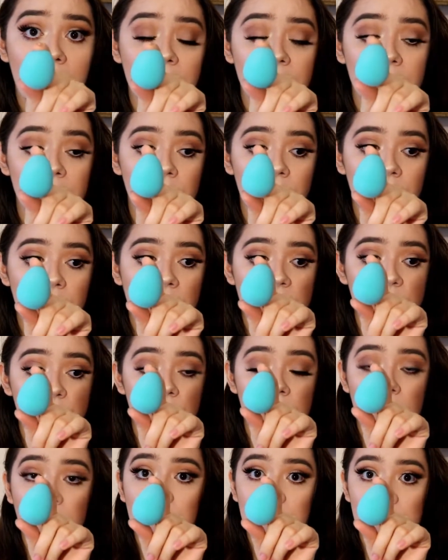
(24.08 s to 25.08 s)
so that's
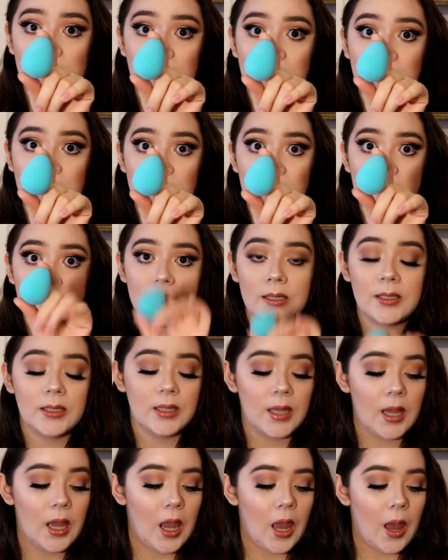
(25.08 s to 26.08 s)
why it looks like this.
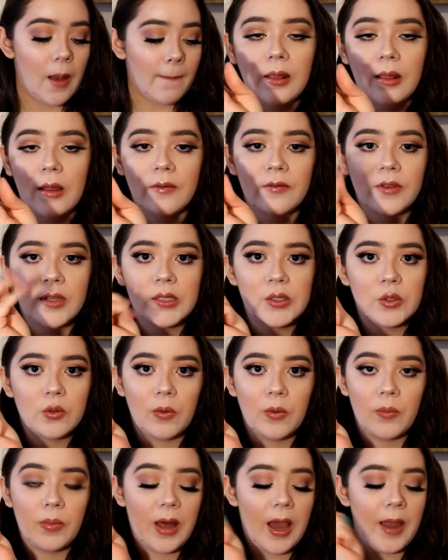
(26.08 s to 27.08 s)
I love this
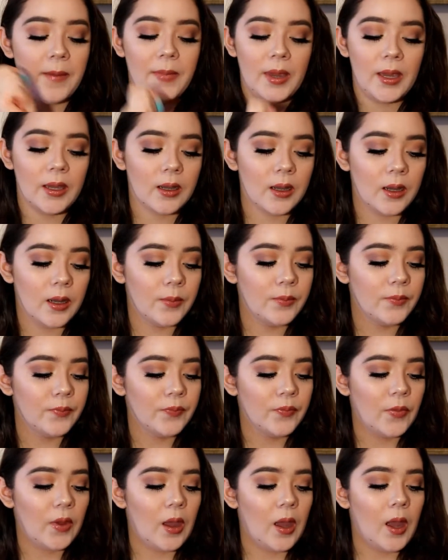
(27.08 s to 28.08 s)
to apply makeup.
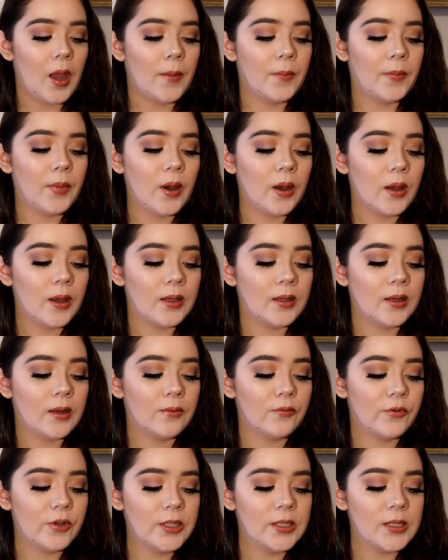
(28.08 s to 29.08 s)
But
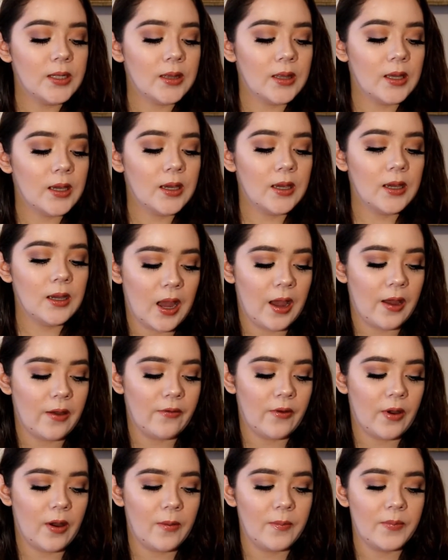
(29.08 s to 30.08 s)
recently
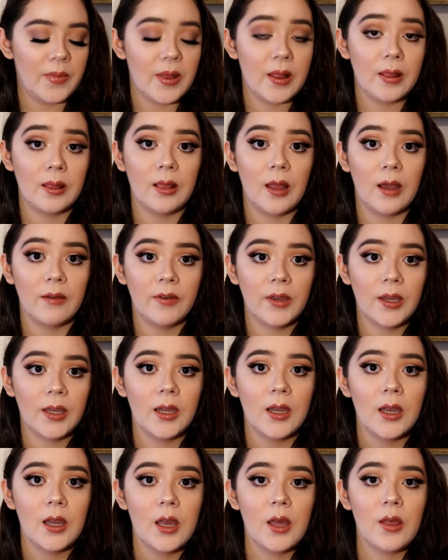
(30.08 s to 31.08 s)
I've been
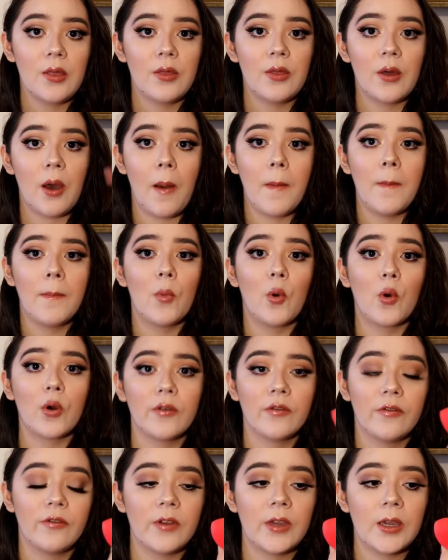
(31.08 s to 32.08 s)
loving the
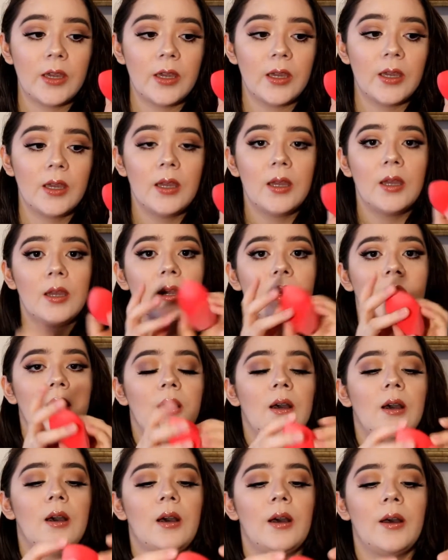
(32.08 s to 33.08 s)
Morphe
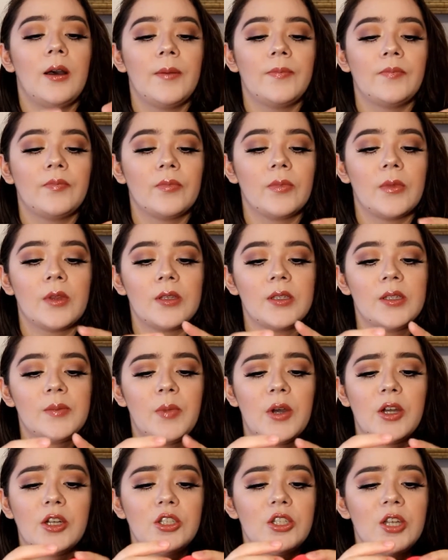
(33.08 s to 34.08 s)

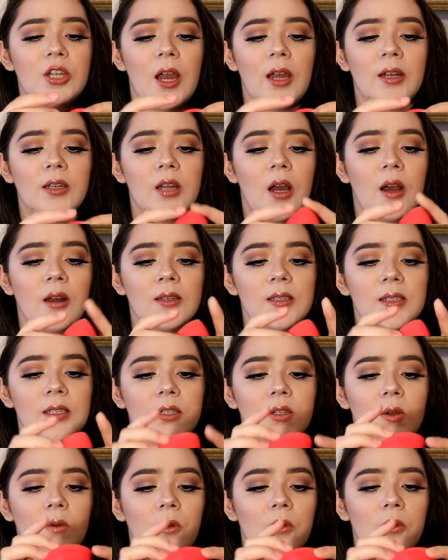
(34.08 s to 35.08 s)
sponge. I honestly
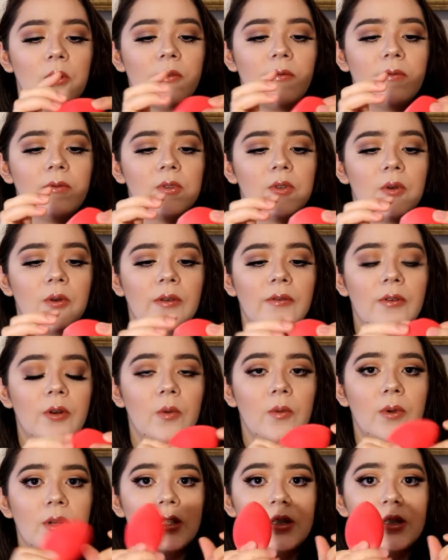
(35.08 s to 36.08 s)
don't even
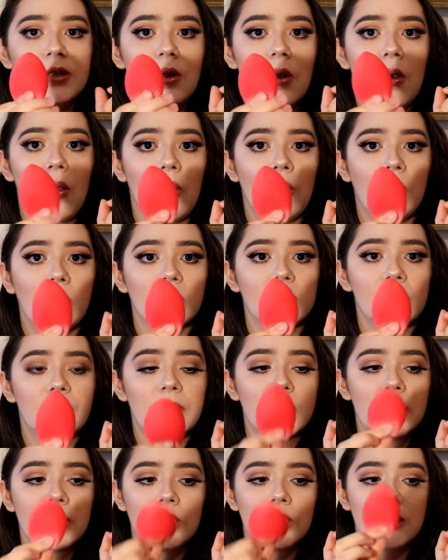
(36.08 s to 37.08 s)
know what it's called,
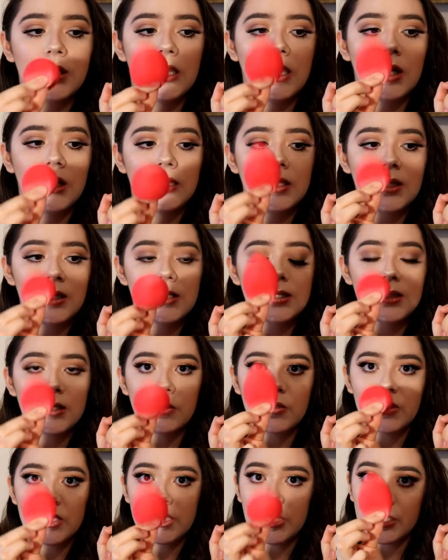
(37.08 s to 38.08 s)
but this
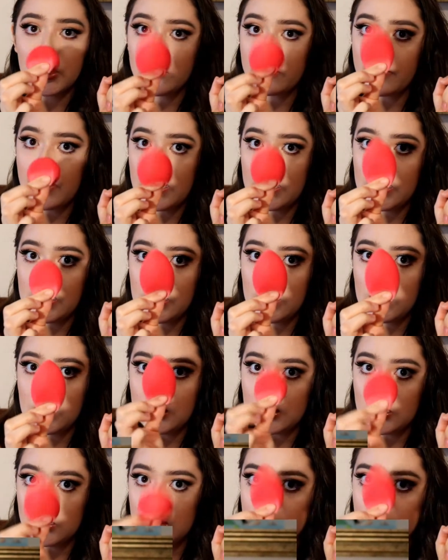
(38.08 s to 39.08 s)
little sucker right here,